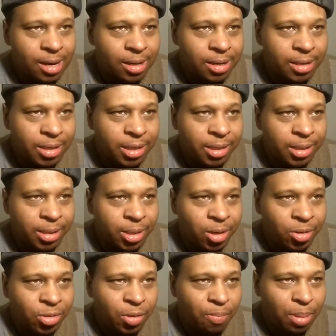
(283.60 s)

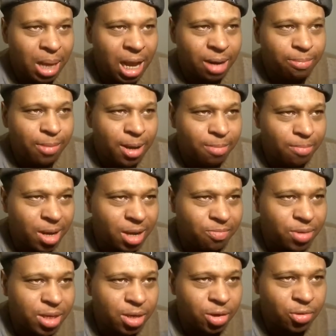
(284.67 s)
The black man may
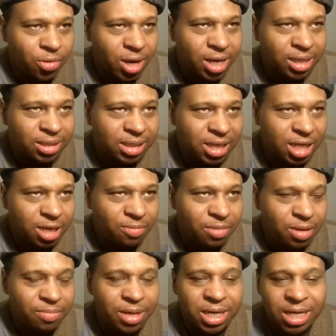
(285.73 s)
be your greatest
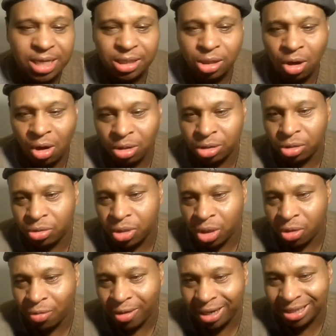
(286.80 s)
enemy, but he is also
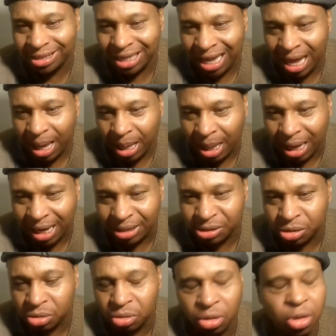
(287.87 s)
your greatest ally.
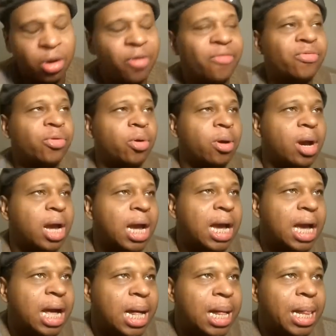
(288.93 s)
So therefore,
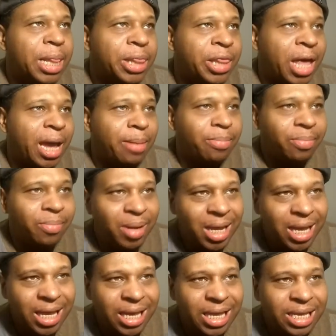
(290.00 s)
that
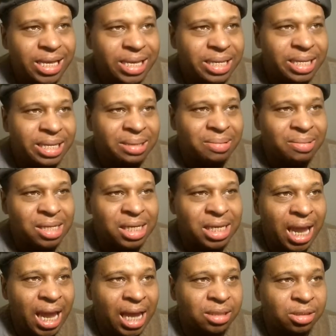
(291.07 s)
may
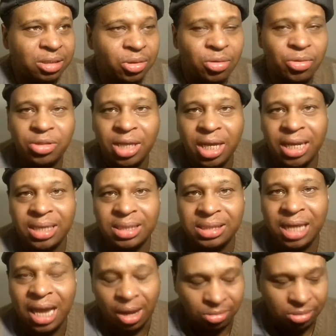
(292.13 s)
cancel
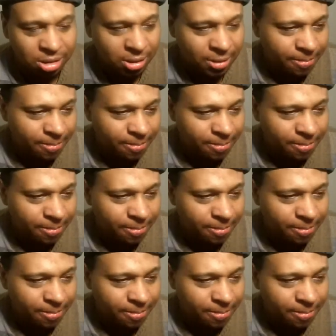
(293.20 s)
things out.